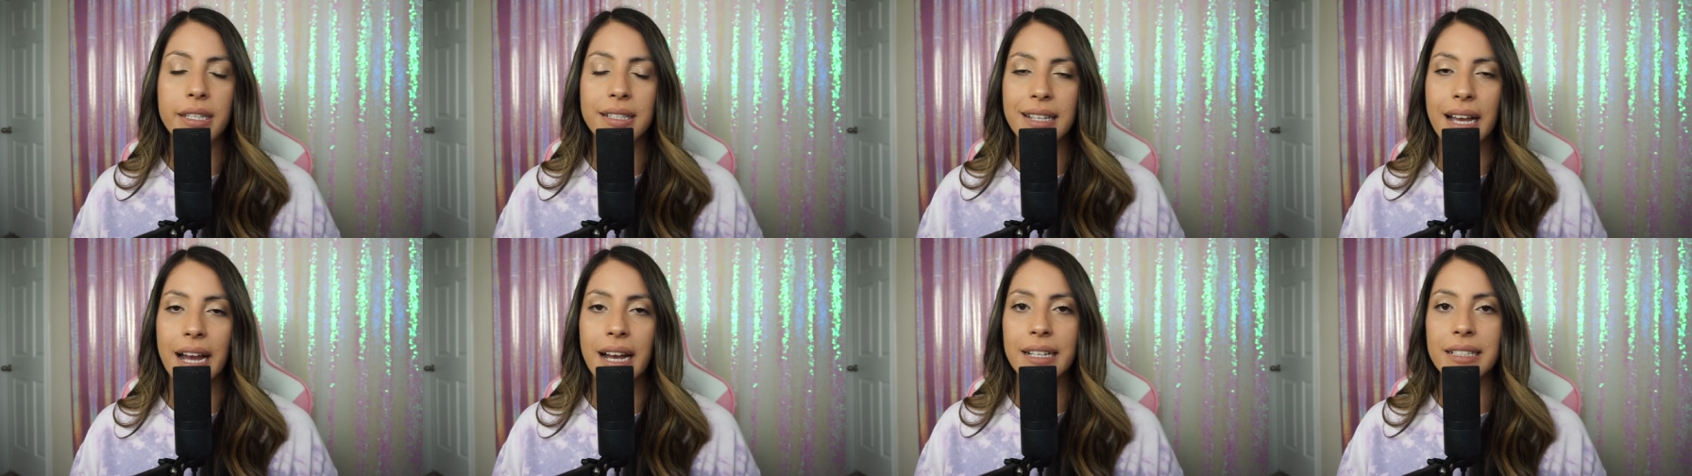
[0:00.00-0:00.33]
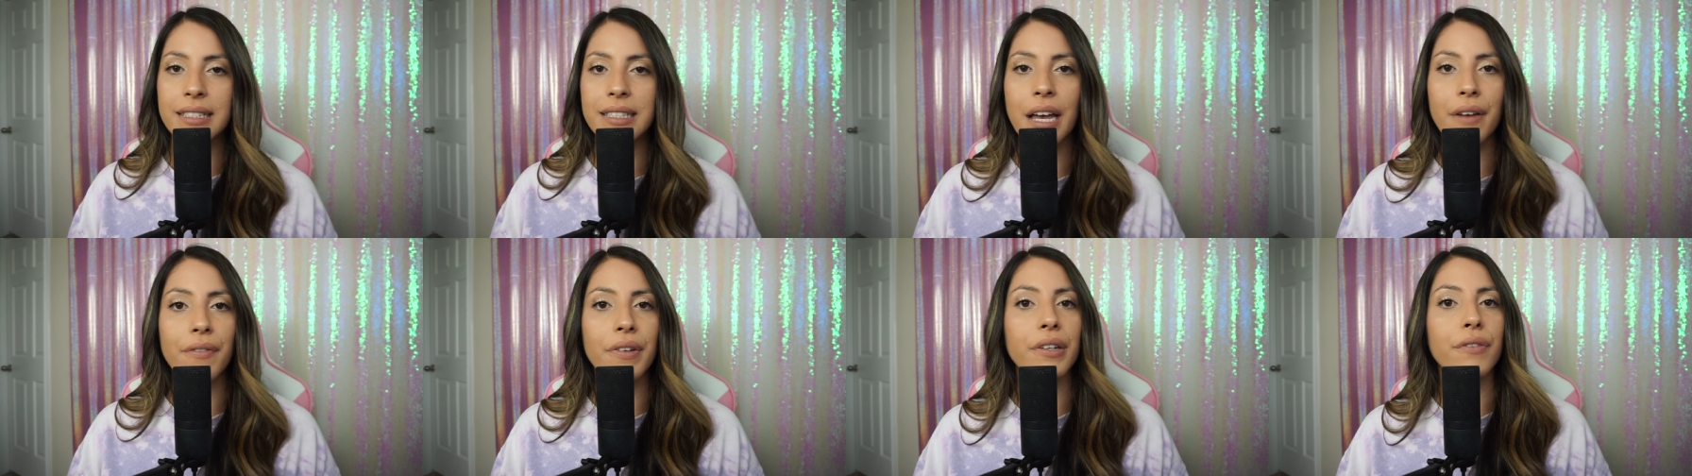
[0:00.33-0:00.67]
size
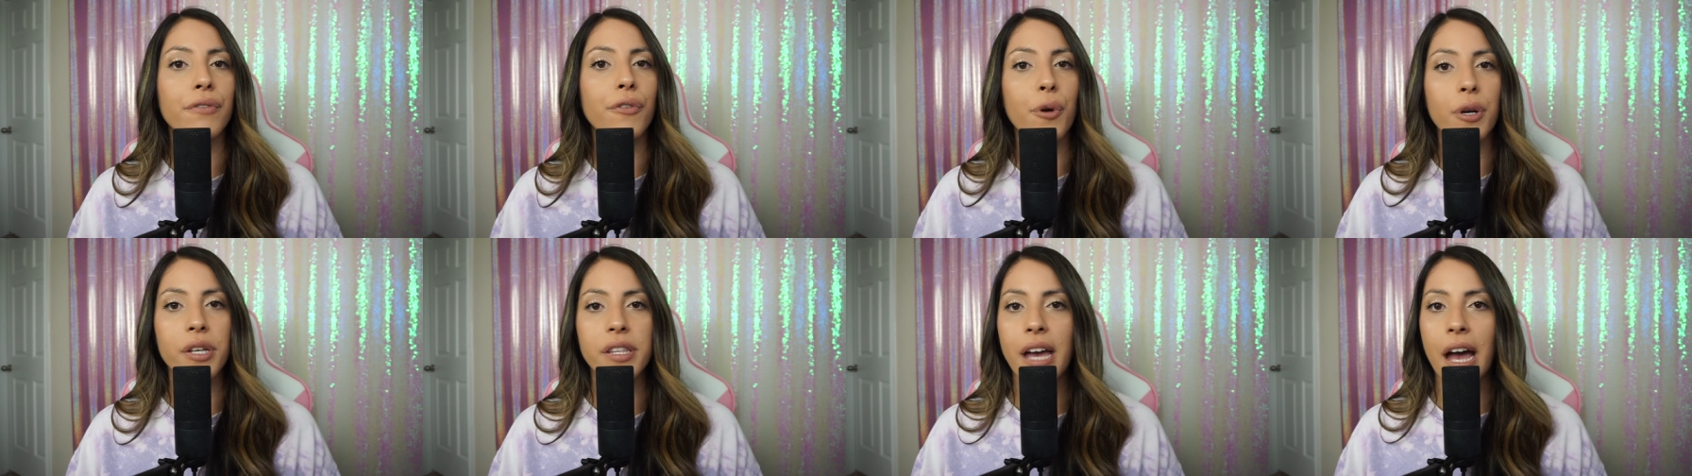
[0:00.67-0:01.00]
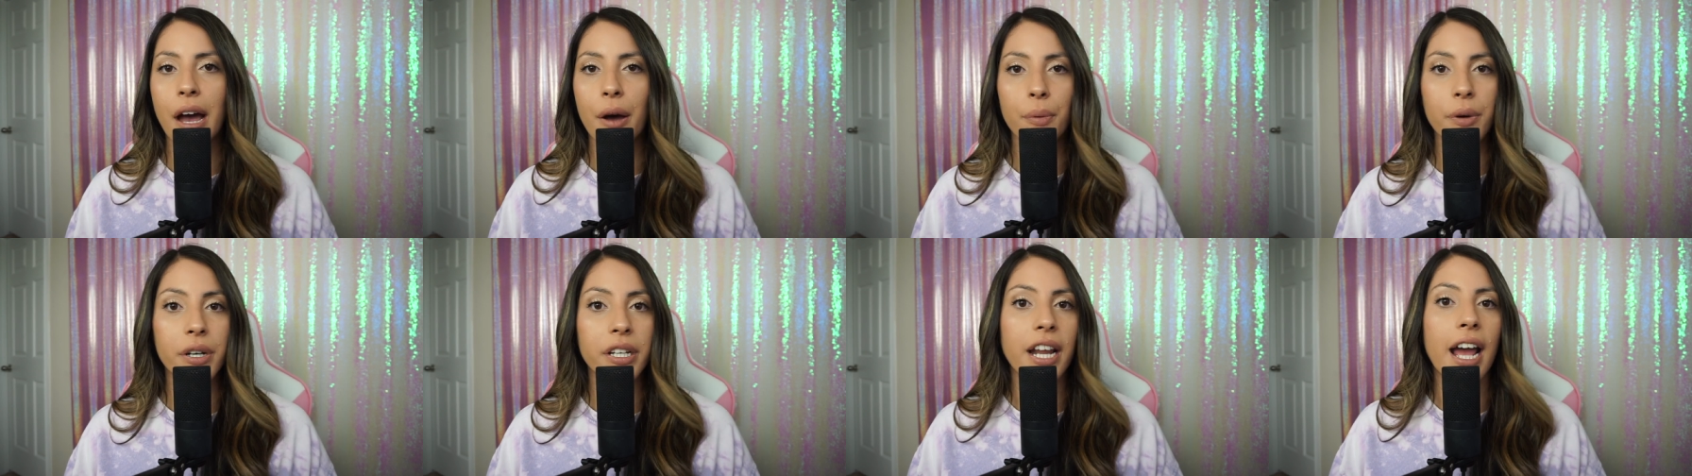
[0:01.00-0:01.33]
seven for
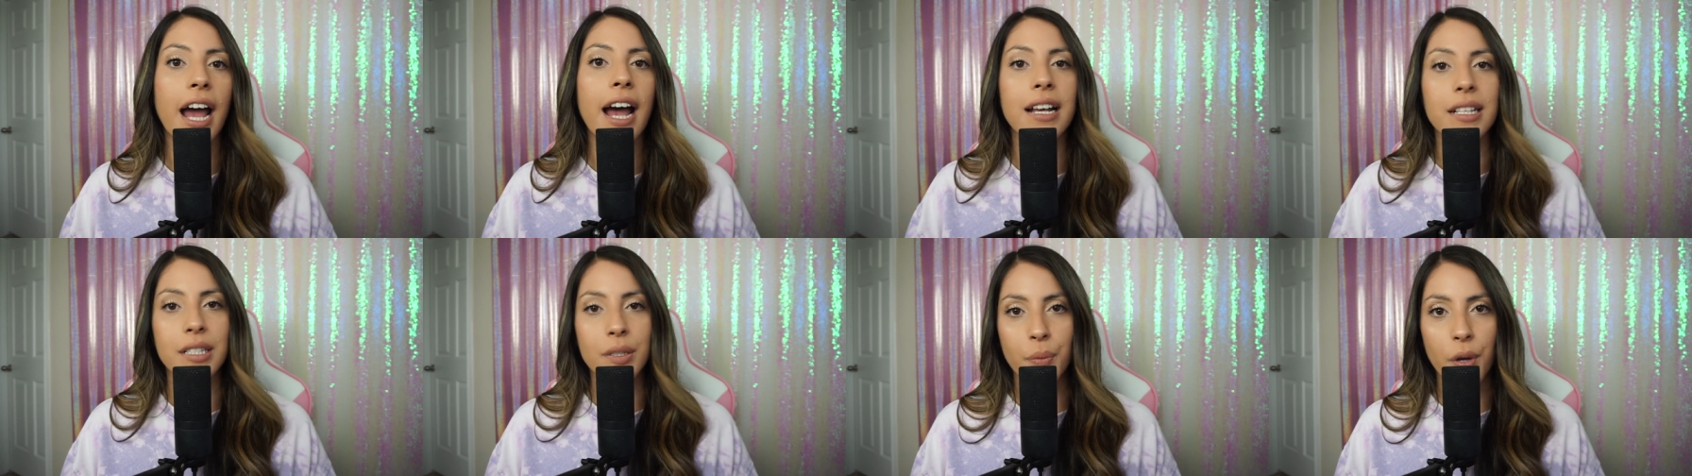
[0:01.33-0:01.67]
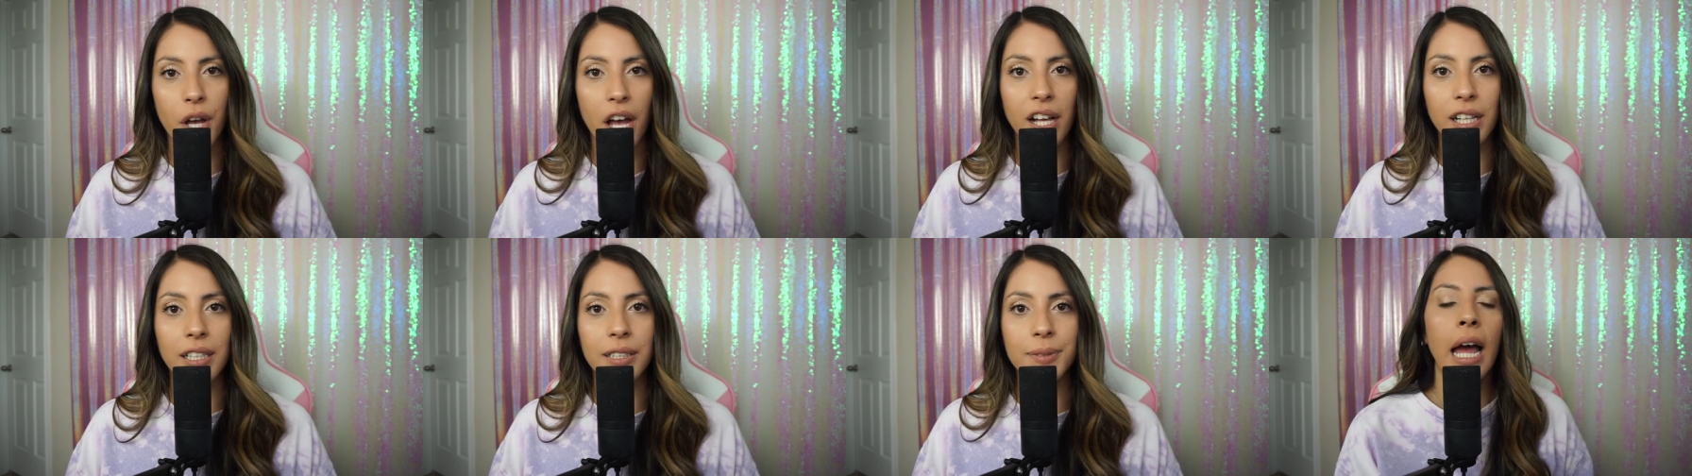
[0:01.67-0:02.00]
that one as
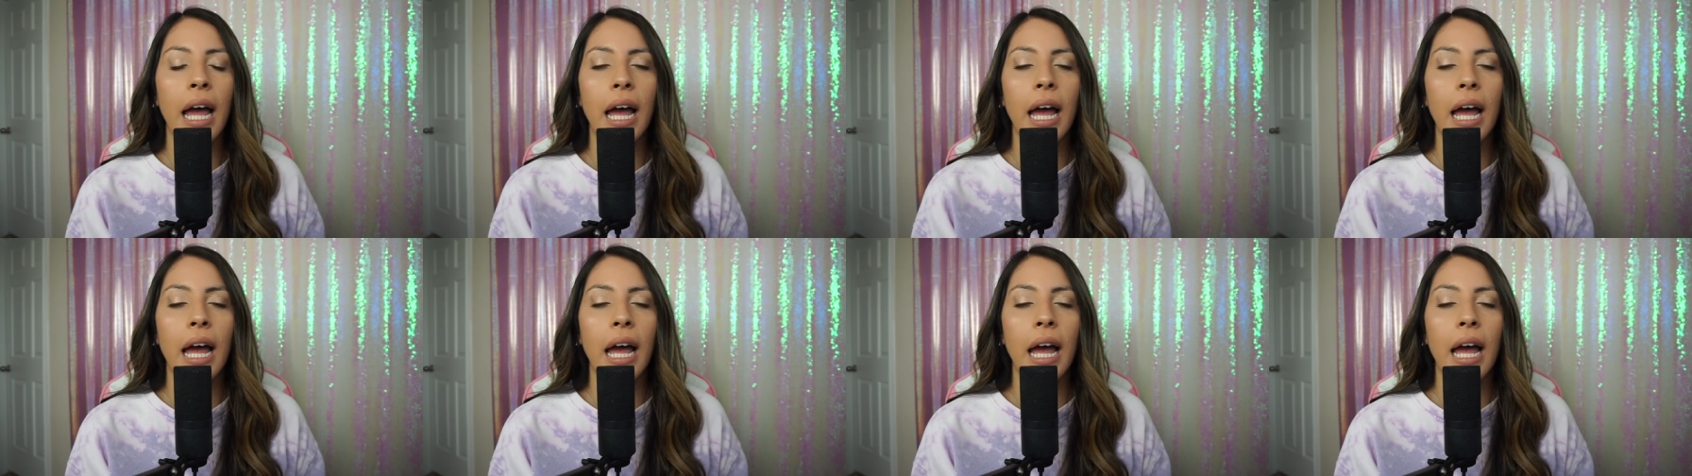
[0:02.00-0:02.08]
well.